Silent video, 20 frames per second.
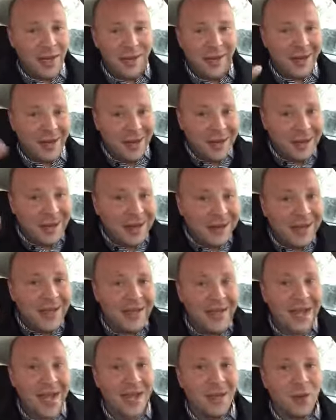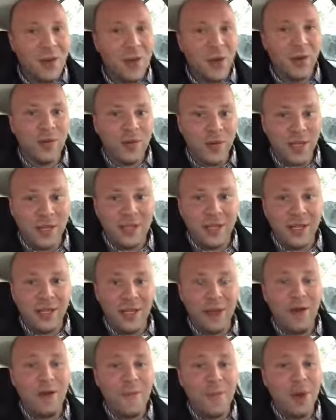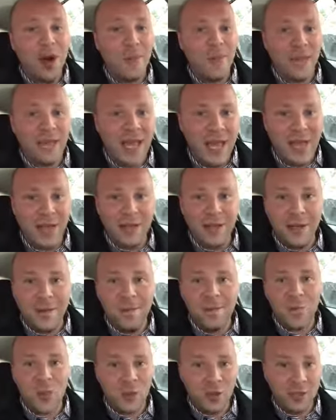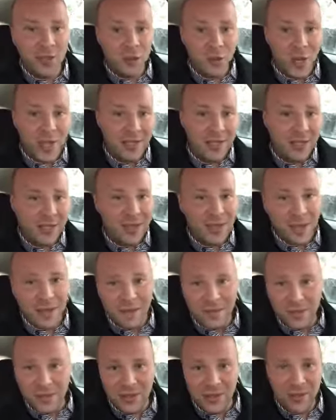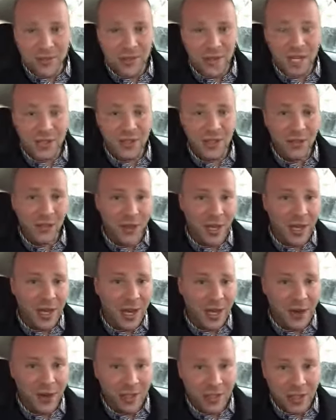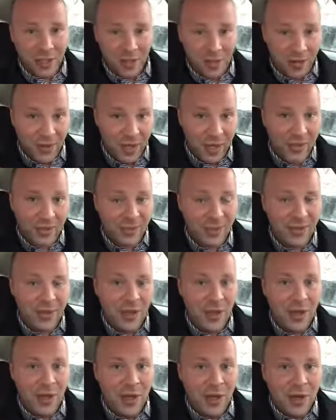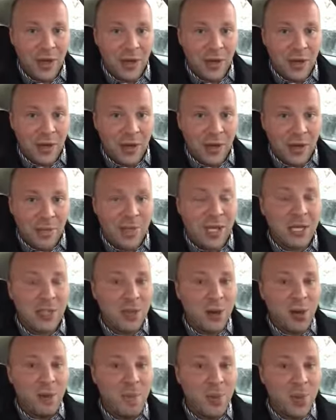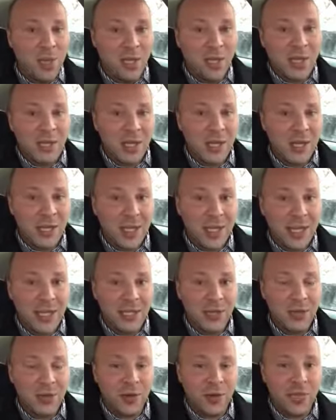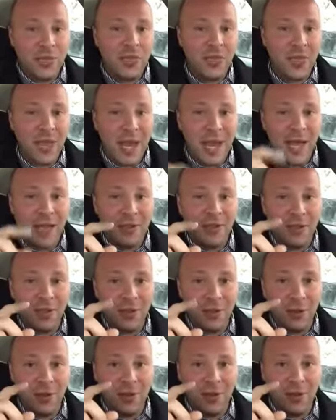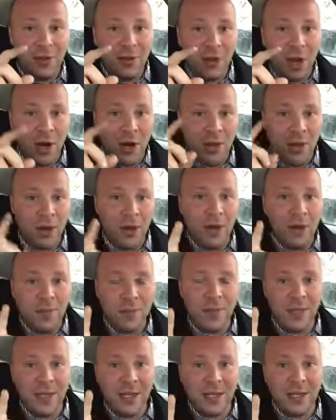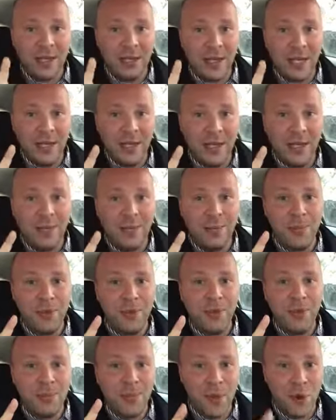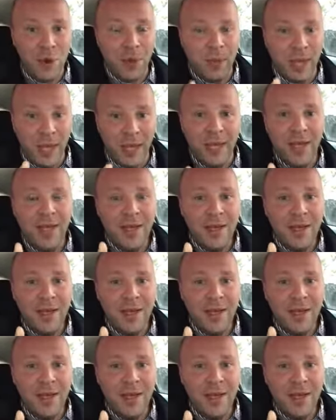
it, it, it's kind of worthless, it, eh, or propaganda, or just wasting time, misdirection, red herrings, all this. Because the whole point of studying history is to answer our current predicament in the present moment.